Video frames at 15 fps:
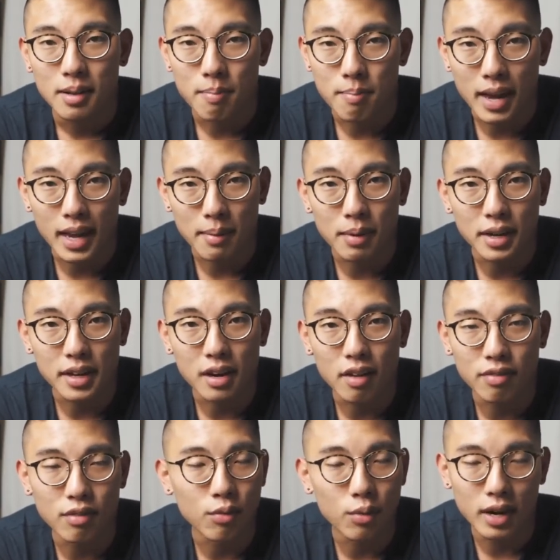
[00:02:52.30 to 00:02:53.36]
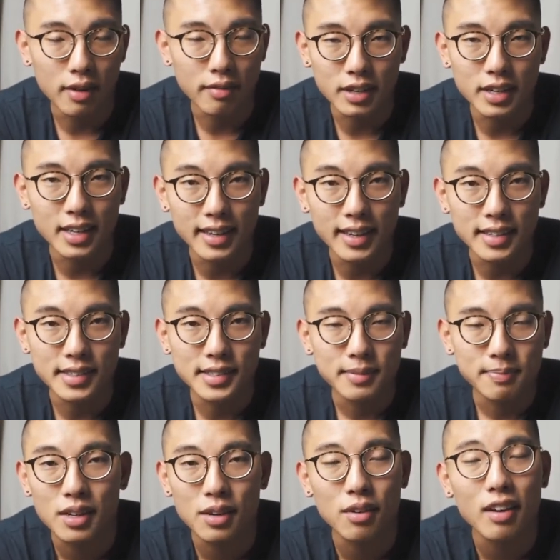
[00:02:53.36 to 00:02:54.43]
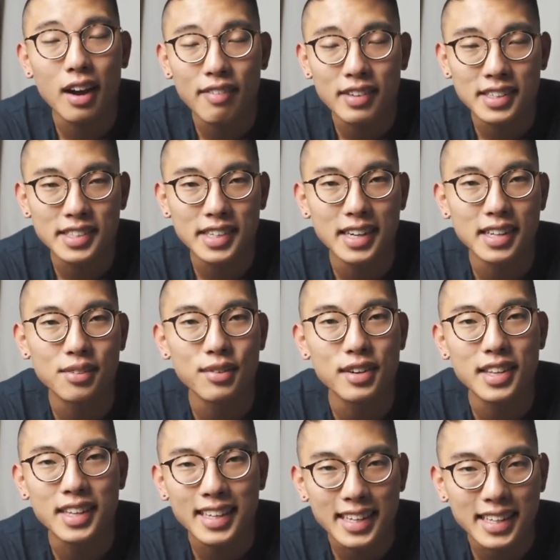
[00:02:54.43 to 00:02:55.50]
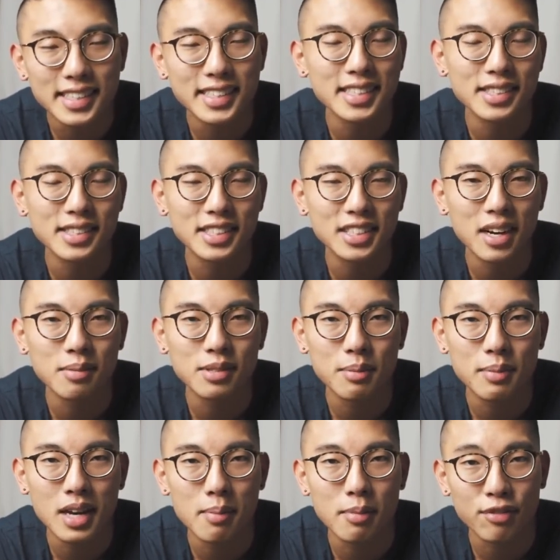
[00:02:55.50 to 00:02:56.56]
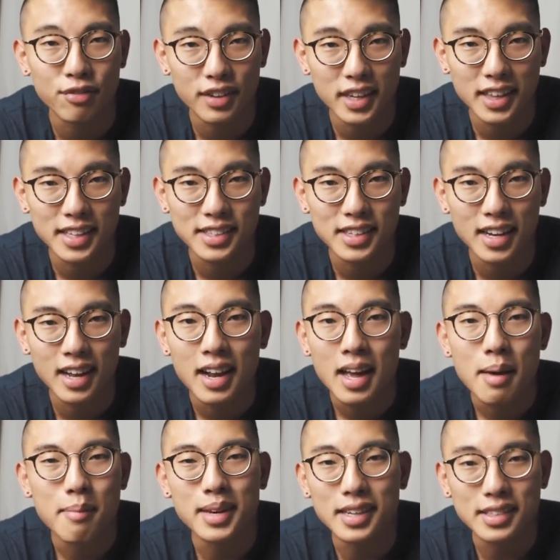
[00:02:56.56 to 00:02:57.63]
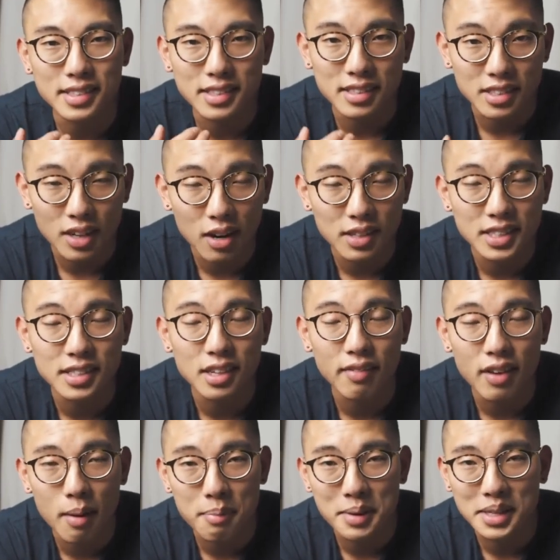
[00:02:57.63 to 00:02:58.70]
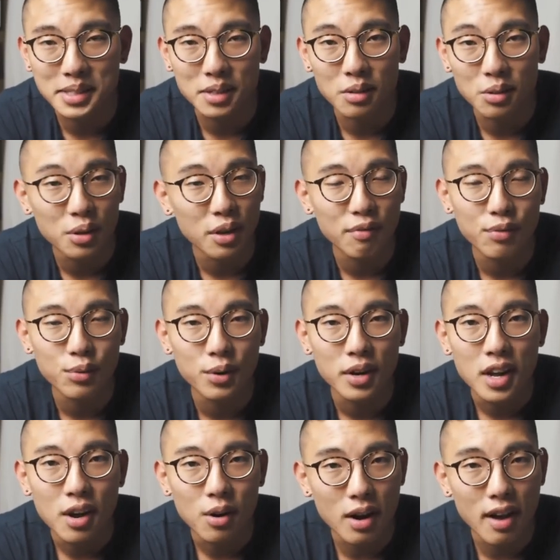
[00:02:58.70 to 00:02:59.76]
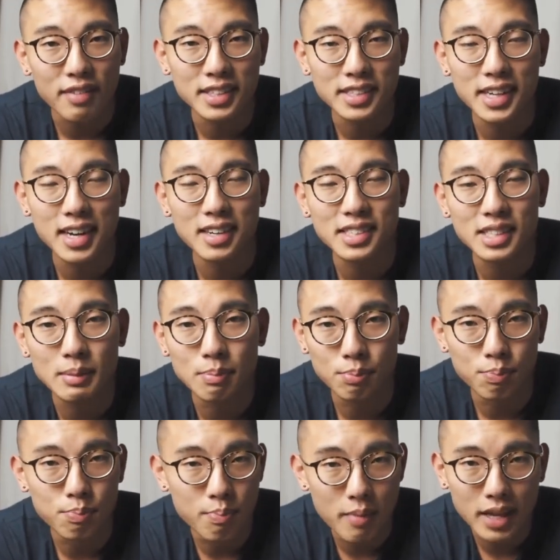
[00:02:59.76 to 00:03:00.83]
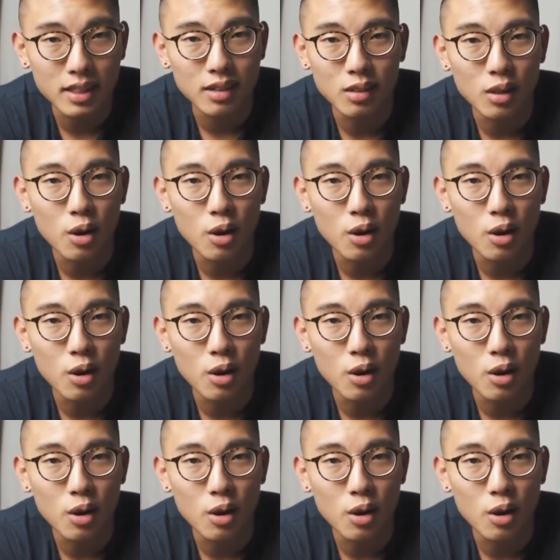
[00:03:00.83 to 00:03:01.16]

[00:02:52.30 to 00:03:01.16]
make money off of whatever it is. Graphic design is one of the easiest jobs to become a freelancer at, because dozens of companies are looking for graphic designers to make their